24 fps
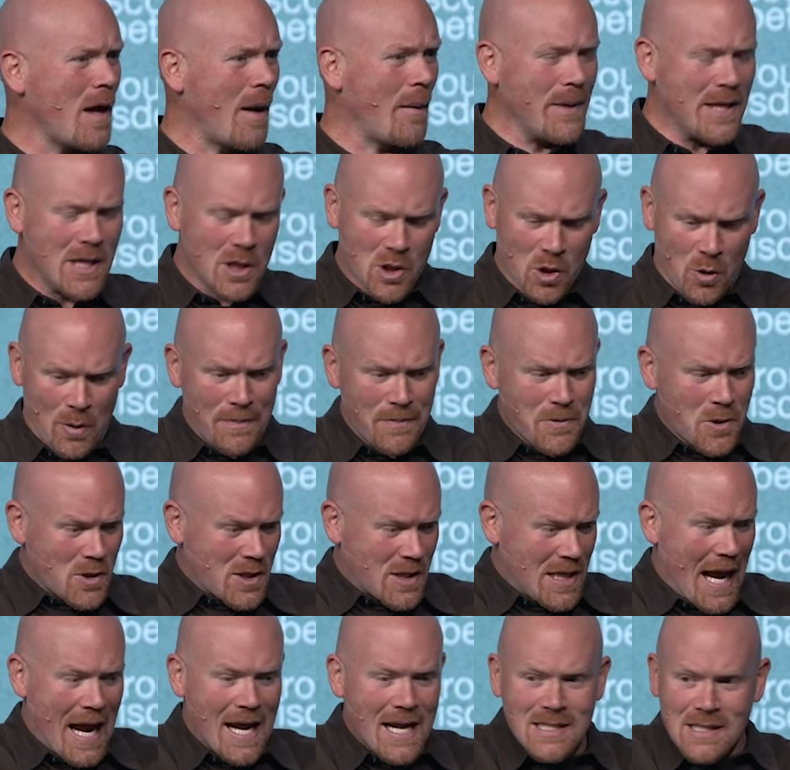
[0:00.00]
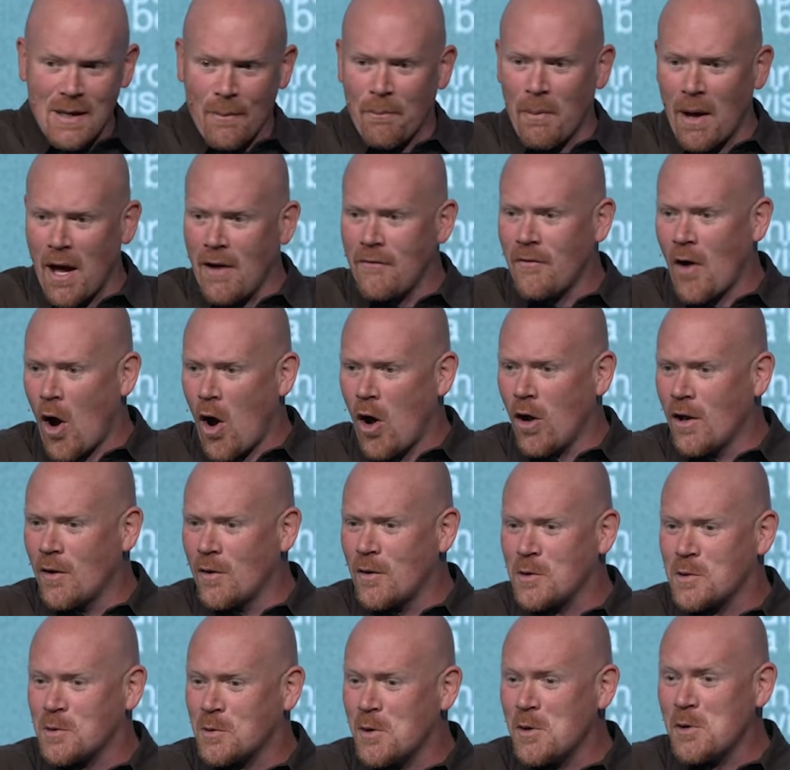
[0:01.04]
I mean, the scripture stands above all
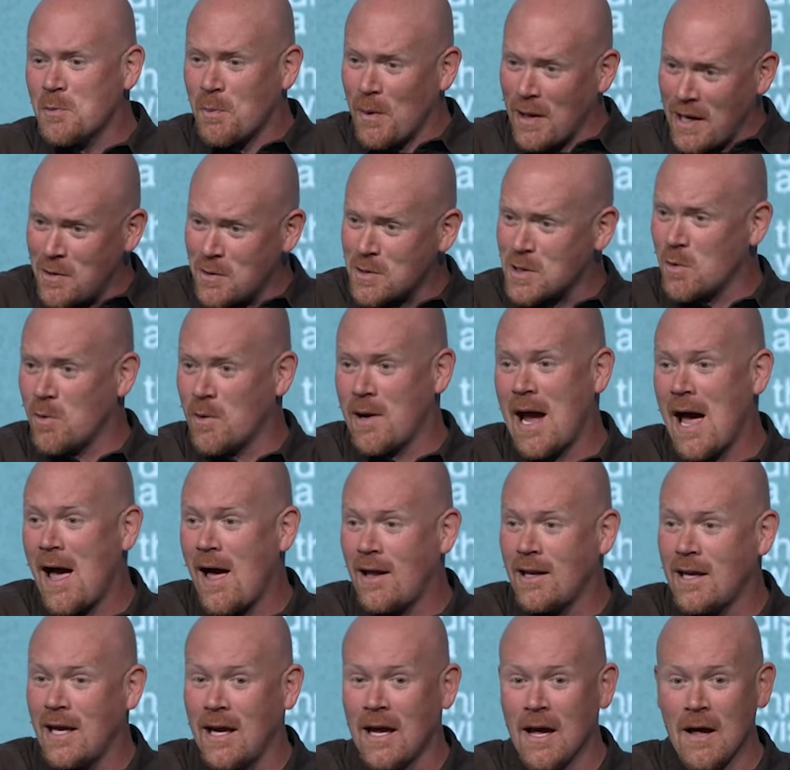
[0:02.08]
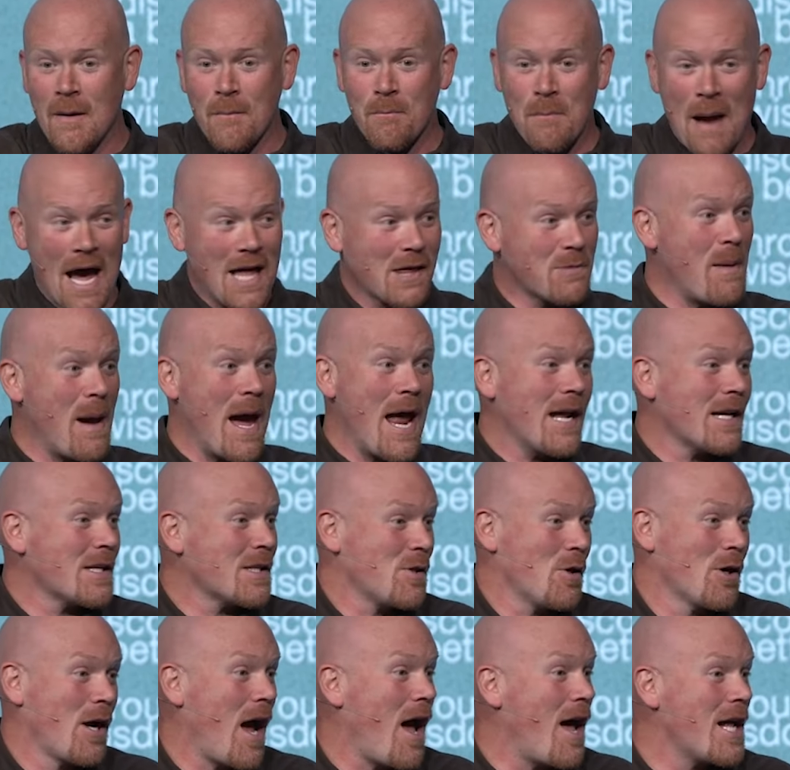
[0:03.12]
other truth, but here's the reality mathematics
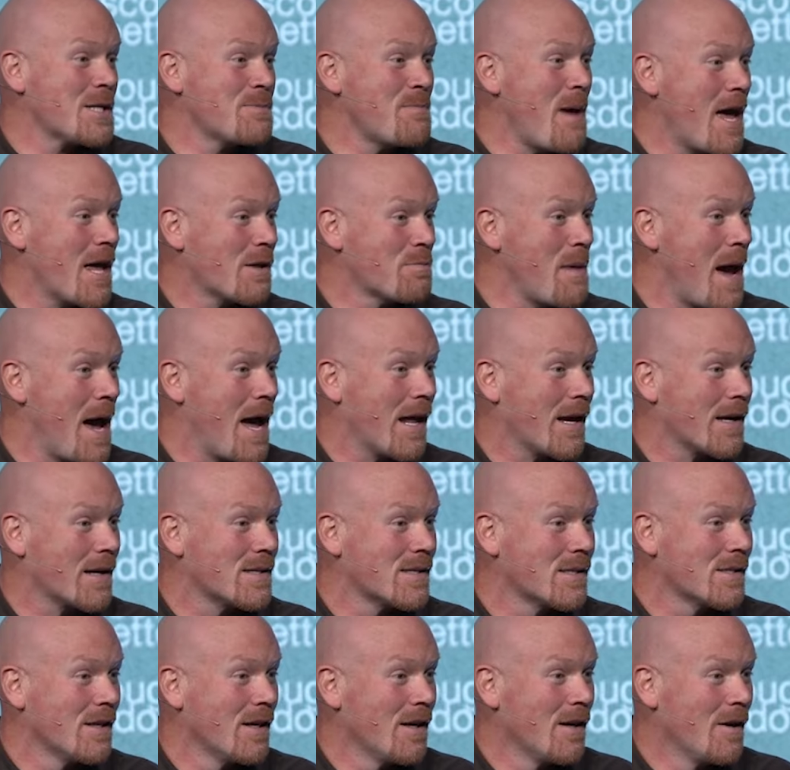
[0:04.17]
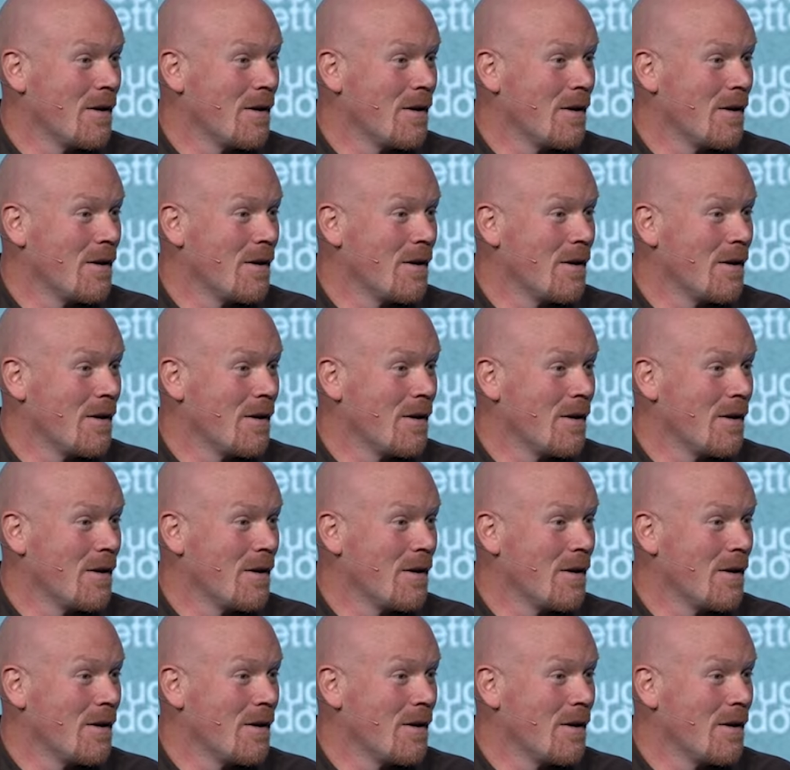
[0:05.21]
are God's mathematics.